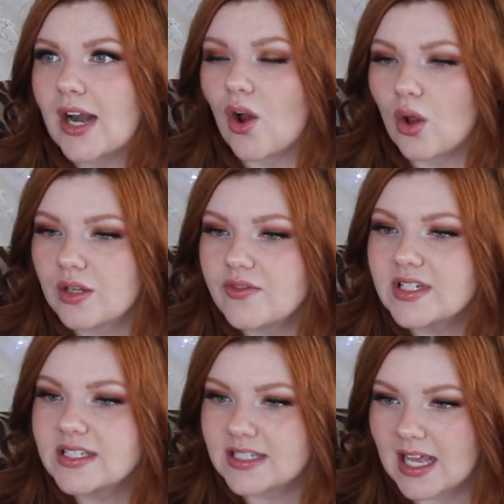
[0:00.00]
and all of
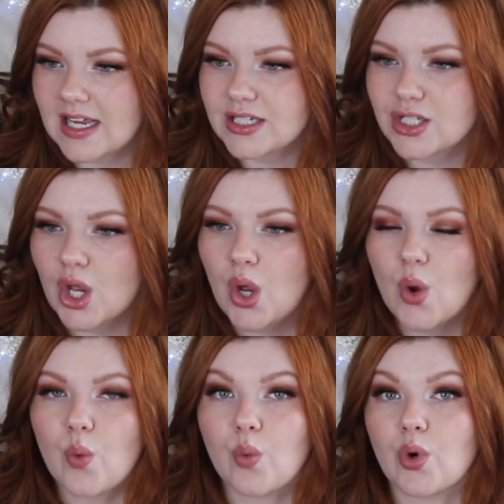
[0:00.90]
these things
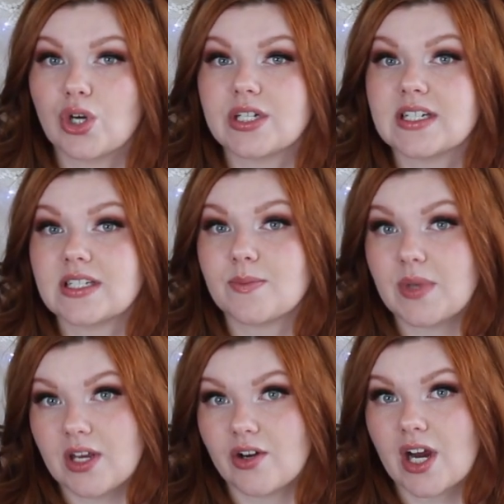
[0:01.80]
were
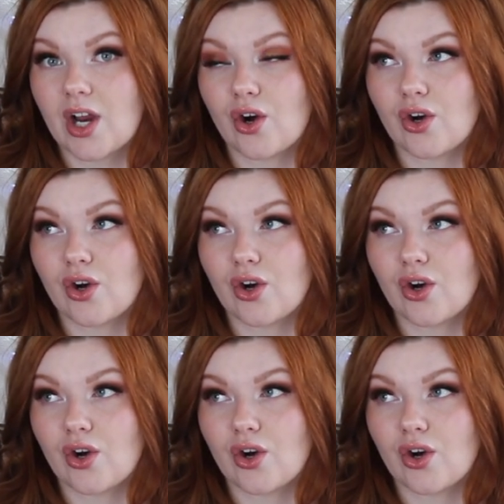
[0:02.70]
disappearing.